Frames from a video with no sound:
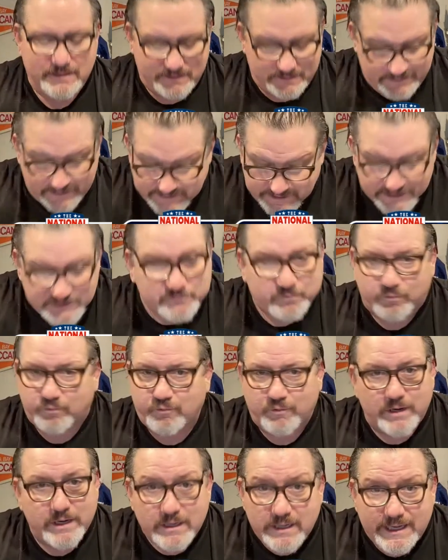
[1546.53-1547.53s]
This is
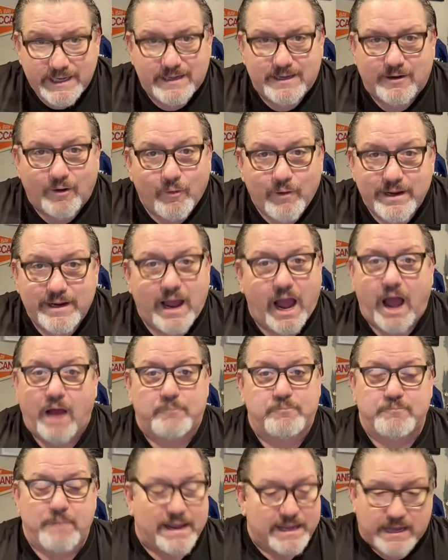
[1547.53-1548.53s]
really going
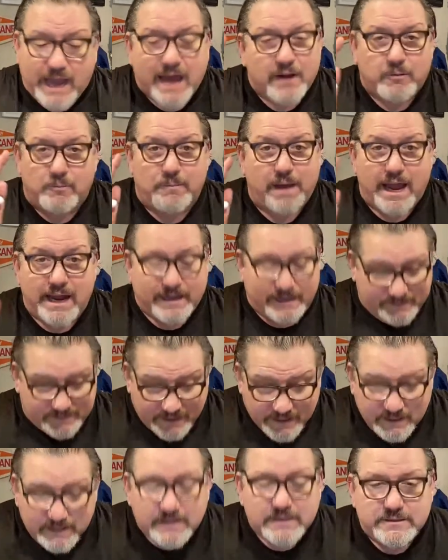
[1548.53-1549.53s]
my God almighty.
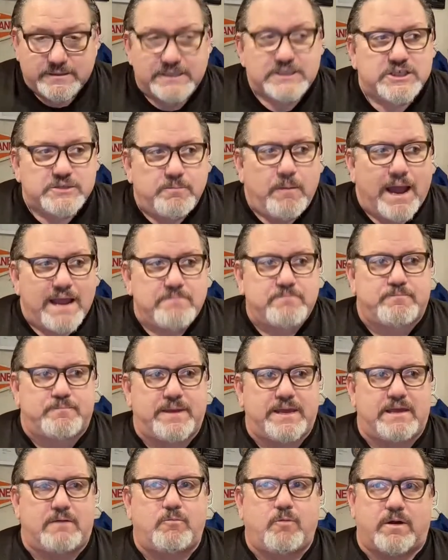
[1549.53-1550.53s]
This might
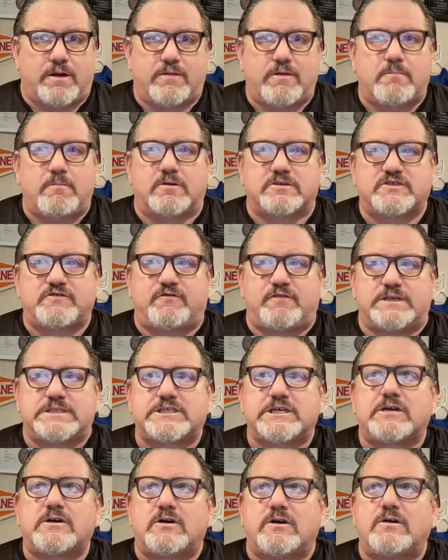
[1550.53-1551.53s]
be one of the most
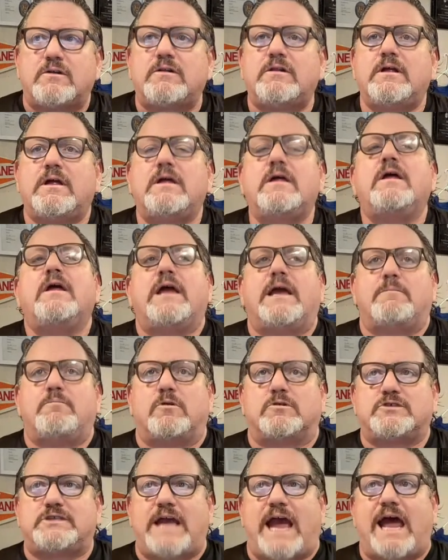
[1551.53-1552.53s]
physical and
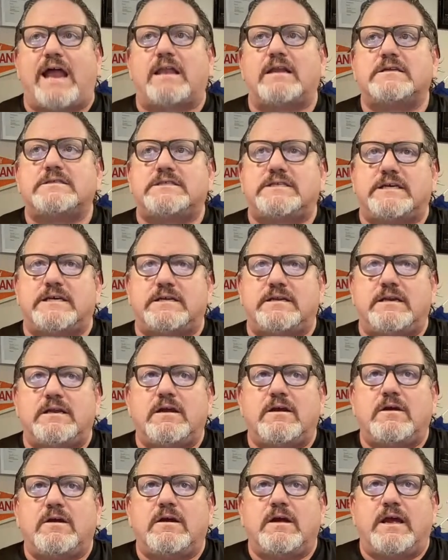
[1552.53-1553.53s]
most talented
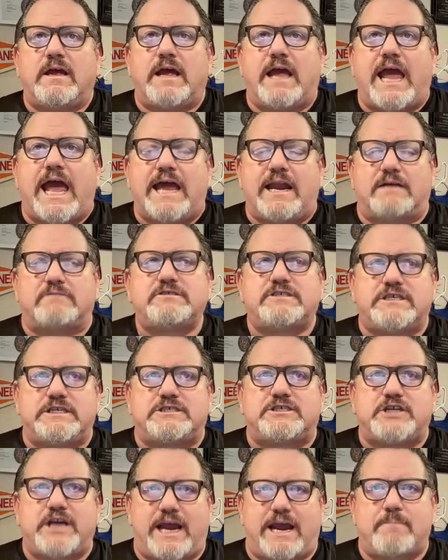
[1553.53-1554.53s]

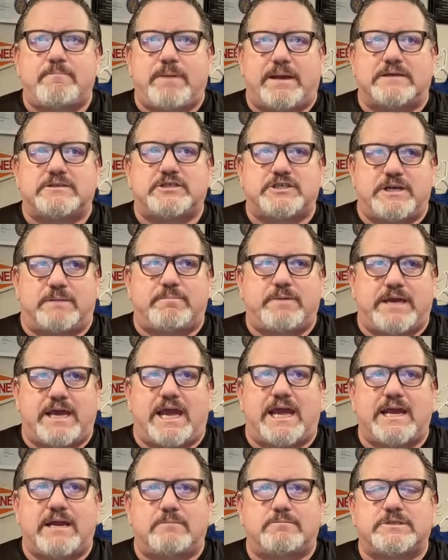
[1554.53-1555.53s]
NFC championship
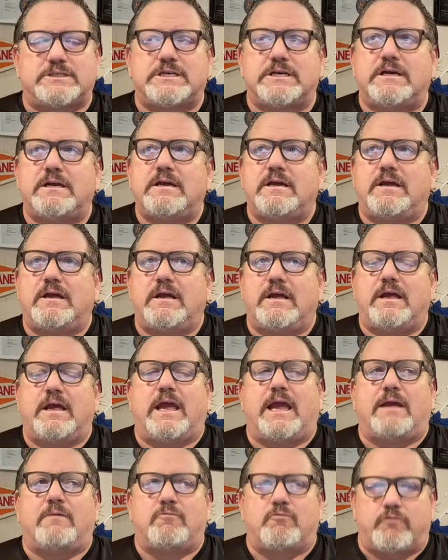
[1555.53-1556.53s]
games
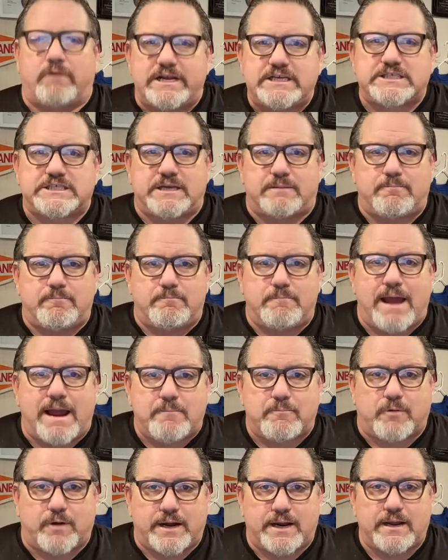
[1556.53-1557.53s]
in recent
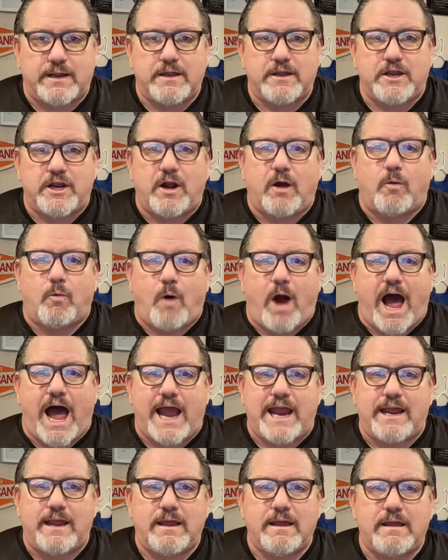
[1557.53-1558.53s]
memory. You know
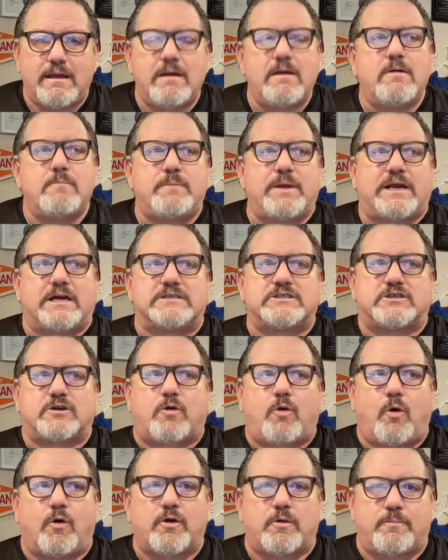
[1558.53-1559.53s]
why? because the
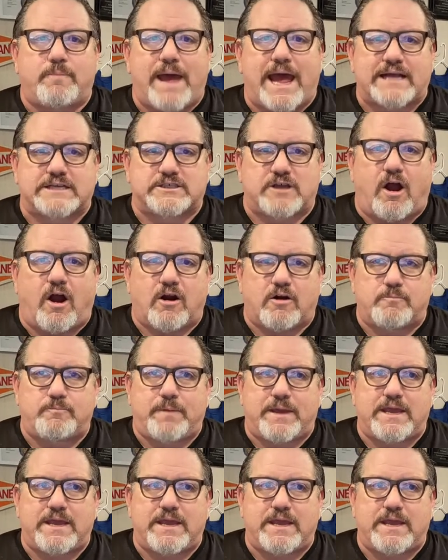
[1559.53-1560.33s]
quarterbacks aren't